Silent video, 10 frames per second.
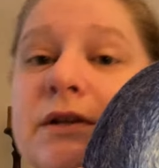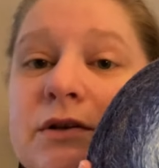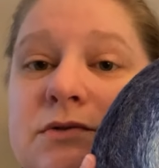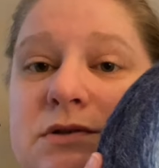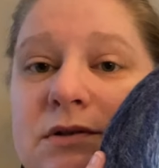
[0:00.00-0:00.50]

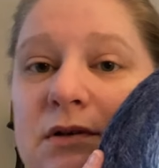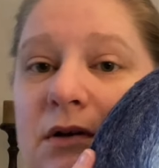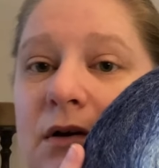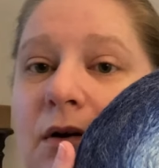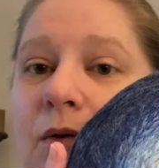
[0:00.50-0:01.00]
used.
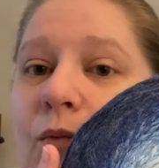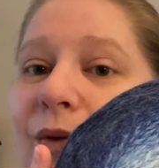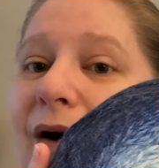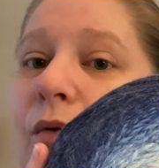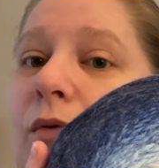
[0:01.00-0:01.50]

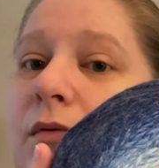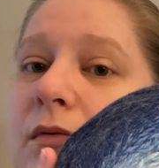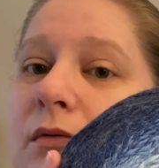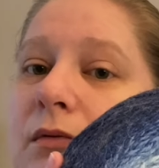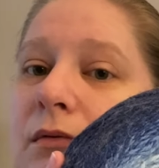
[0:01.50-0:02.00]
Wow.
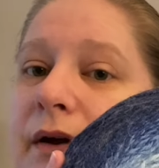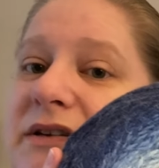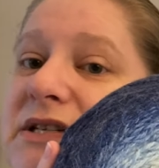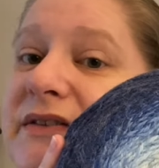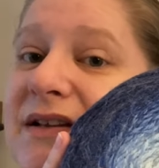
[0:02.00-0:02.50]

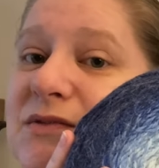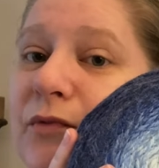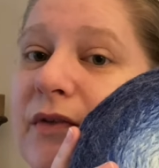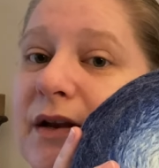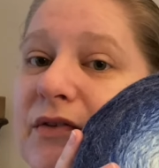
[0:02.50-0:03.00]
Actually, that's
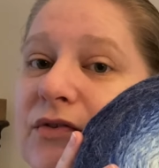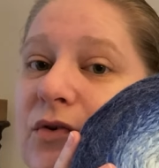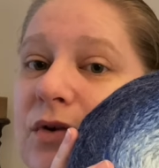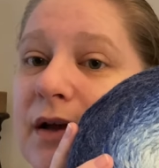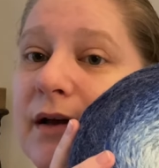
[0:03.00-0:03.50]
more than I
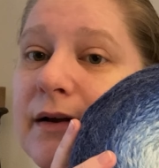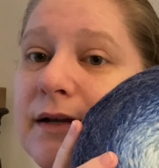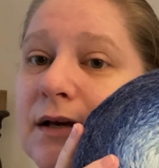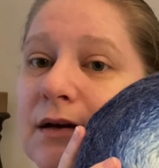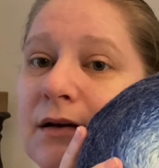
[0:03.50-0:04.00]
thought I had.
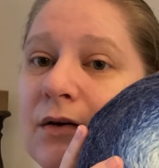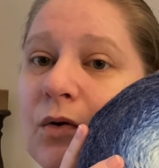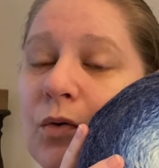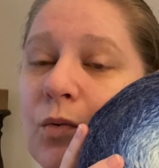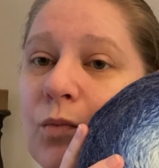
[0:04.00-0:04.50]

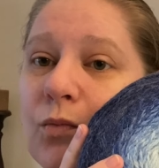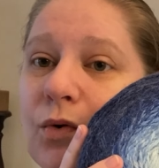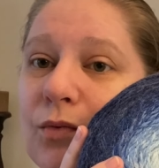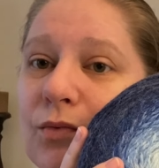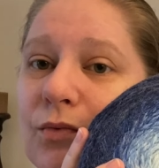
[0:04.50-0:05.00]

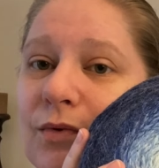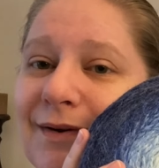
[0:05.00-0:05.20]
Whoa.